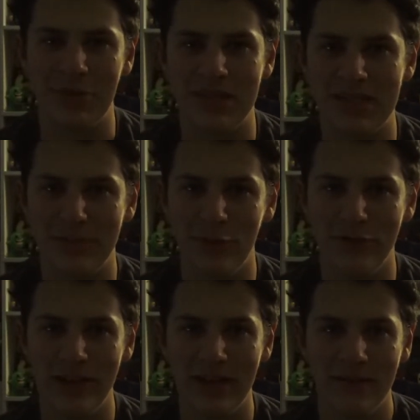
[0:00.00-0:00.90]
with this
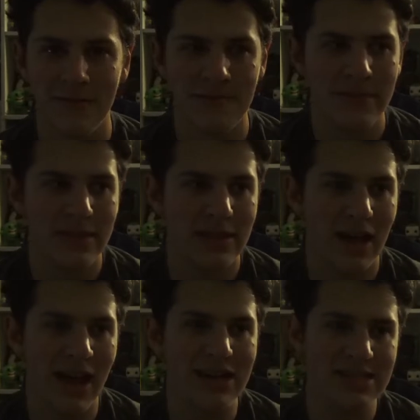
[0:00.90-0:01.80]
movie.
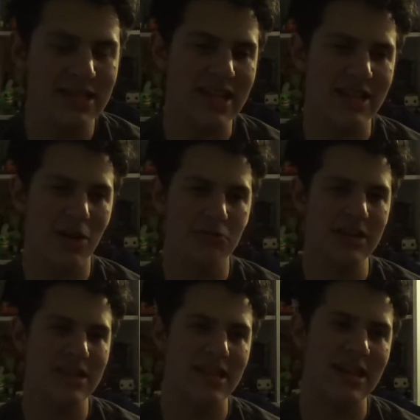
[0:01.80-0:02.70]
Honestly, the
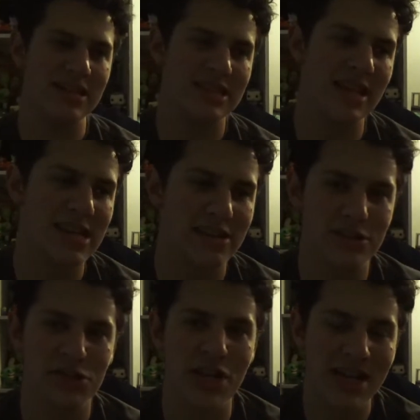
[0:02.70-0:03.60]
only things
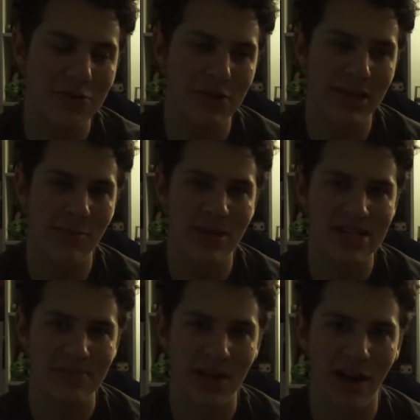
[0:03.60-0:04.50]
that genuinely
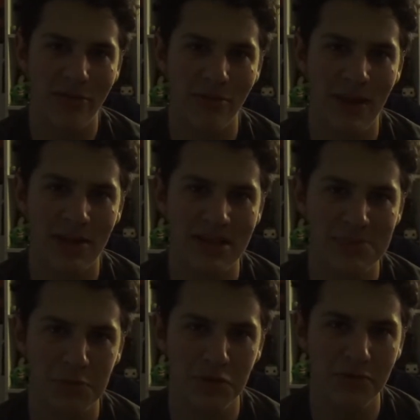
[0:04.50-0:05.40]
piss me off about
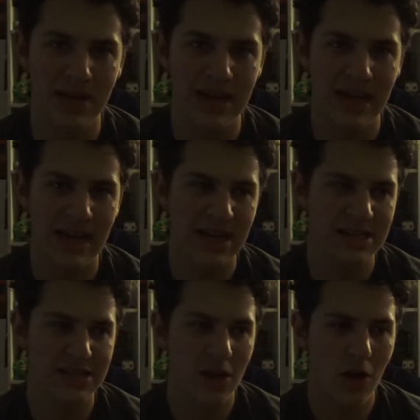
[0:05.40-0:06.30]
this movie
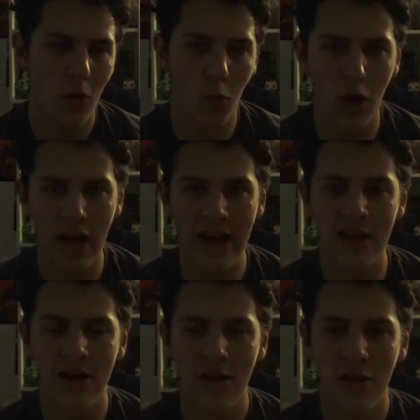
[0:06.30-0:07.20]
is,
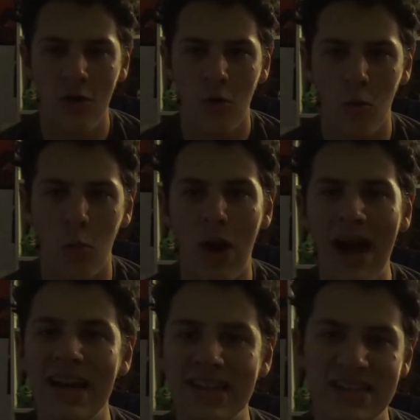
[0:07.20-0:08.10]
one,
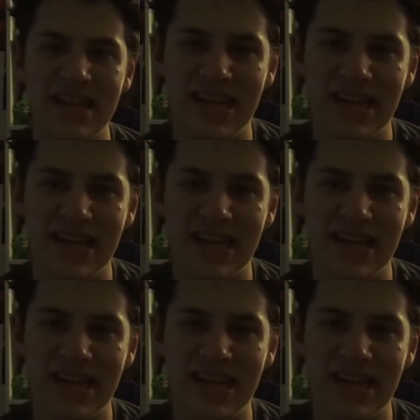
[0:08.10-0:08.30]
why does it